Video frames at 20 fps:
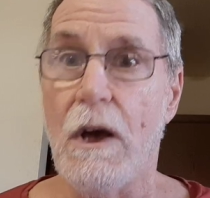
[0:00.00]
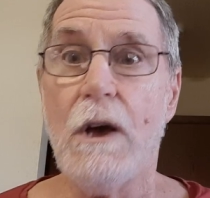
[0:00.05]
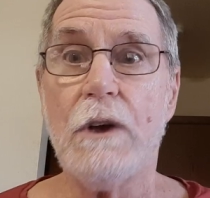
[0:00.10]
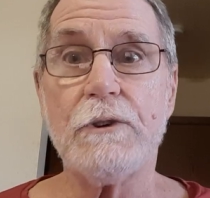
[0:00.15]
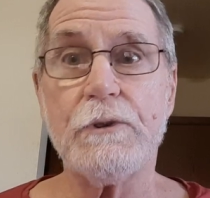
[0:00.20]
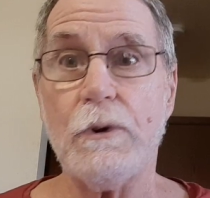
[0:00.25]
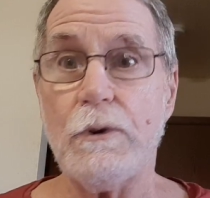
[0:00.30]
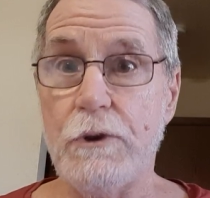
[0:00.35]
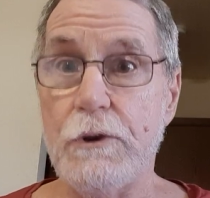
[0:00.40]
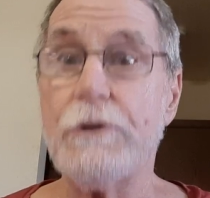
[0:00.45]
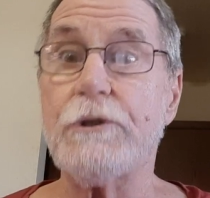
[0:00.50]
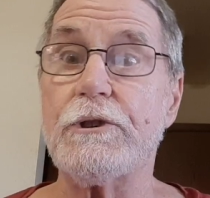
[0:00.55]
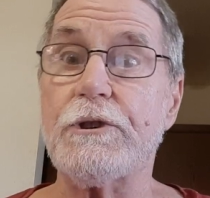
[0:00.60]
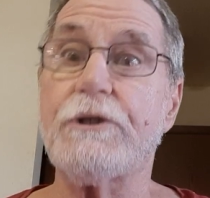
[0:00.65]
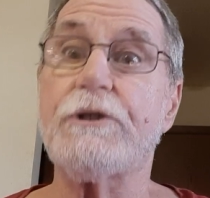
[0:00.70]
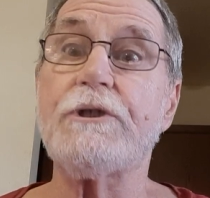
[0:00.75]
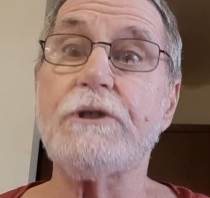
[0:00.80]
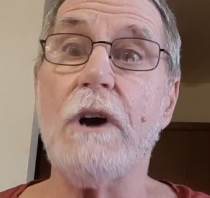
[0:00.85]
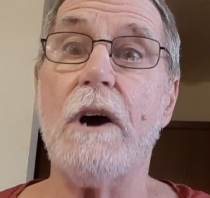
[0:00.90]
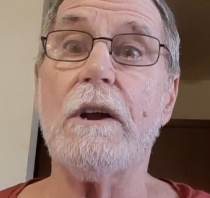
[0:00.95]
So you just
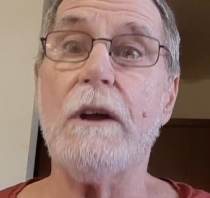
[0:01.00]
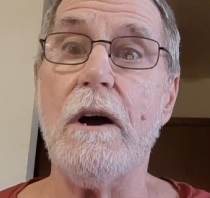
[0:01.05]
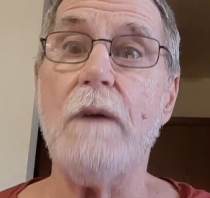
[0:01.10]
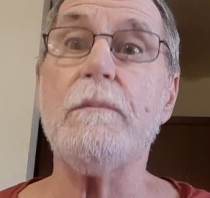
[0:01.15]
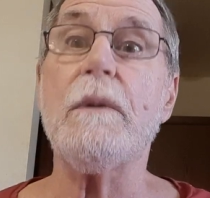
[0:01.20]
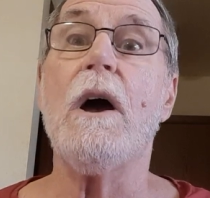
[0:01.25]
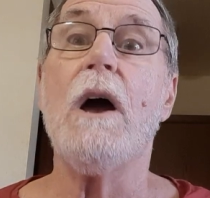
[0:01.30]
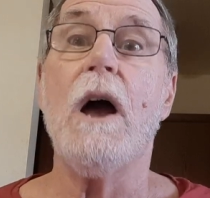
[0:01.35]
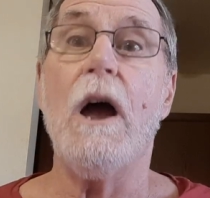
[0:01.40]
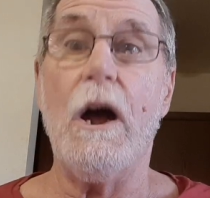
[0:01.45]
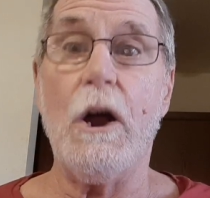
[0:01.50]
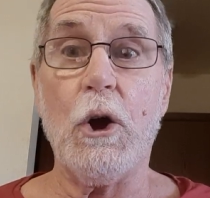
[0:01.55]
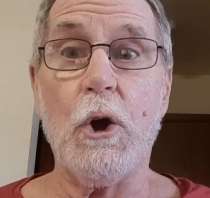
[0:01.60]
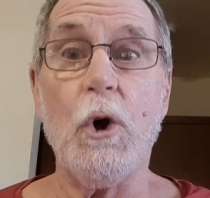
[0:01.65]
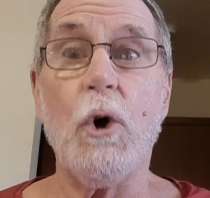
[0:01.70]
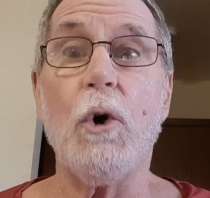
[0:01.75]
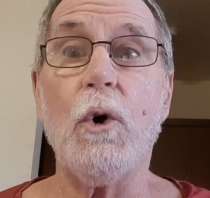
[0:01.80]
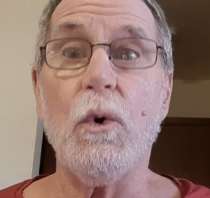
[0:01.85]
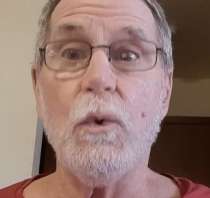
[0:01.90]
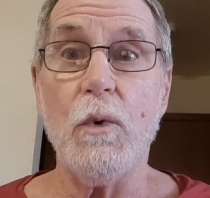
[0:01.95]
shut up and
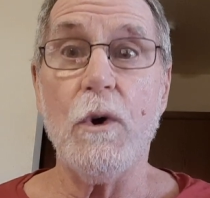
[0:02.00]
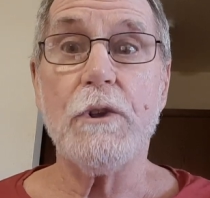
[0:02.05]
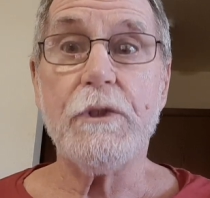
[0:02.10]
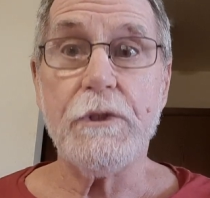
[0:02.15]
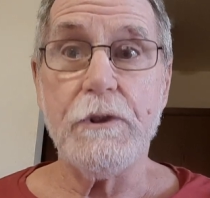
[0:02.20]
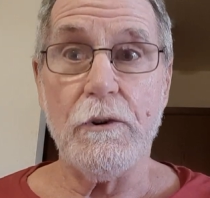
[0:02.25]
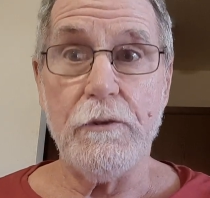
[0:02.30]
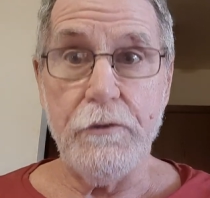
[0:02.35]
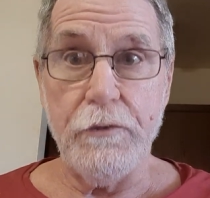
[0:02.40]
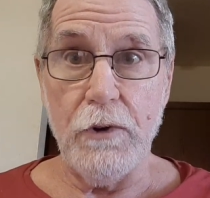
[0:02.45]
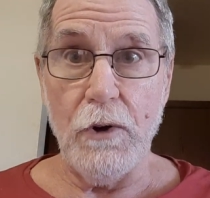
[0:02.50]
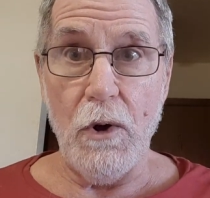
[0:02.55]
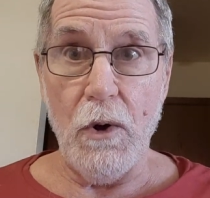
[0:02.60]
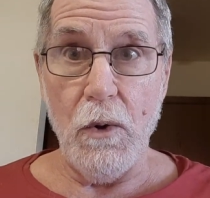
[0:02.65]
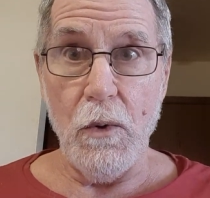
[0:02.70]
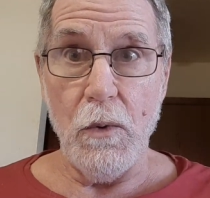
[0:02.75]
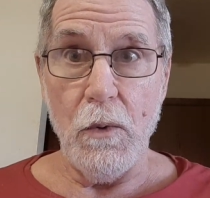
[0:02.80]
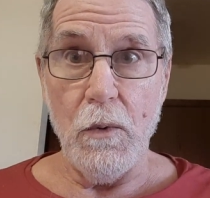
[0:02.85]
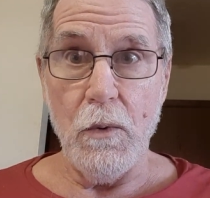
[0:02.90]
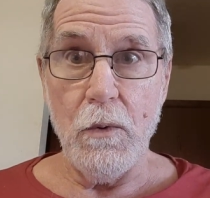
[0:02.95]
go with the
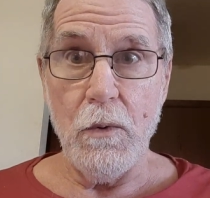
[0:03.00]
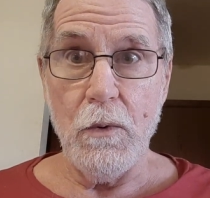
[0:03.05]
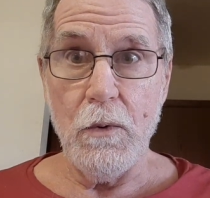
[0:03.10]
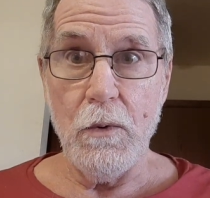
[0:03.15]
flow.